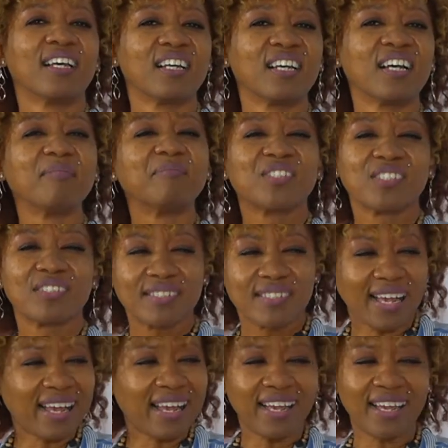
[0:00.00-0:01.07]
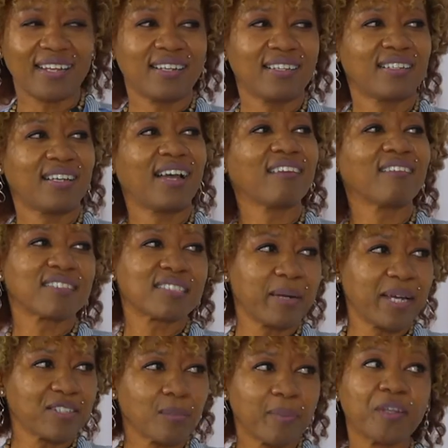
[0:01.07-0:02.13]
I'm just sad, I lost
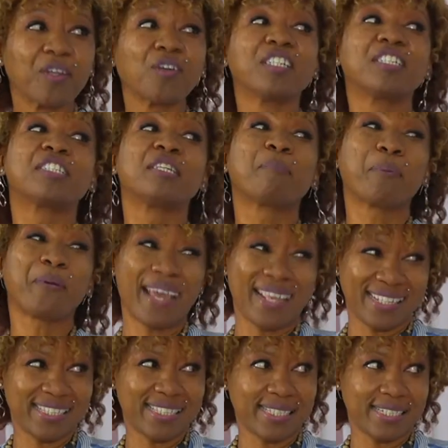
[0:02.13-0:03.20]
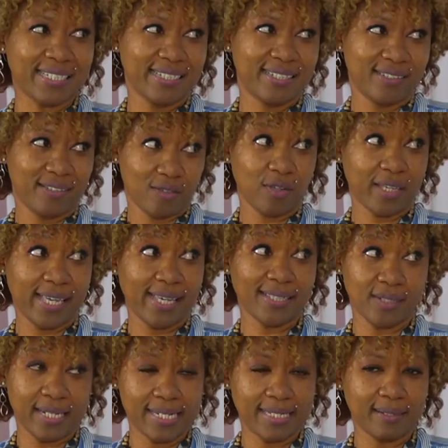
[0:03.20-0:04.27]
my job, but you're not depressed. Okay?
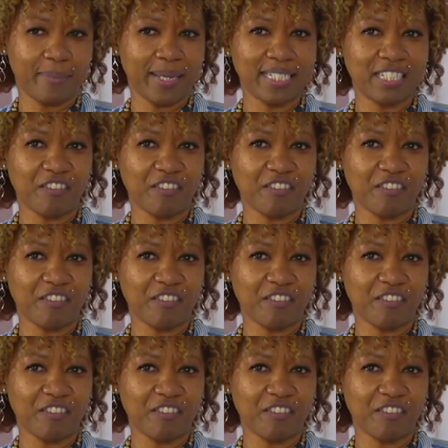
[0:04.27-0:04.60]
So there's a big difference.